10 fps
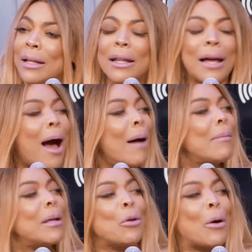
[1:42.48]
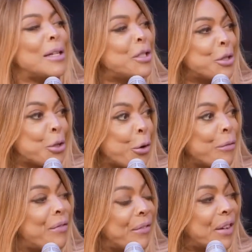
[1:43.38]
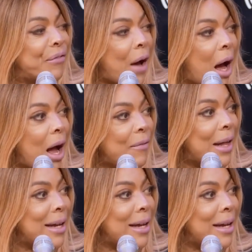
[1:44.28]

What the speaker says: but she's actually starting to feel some sympathy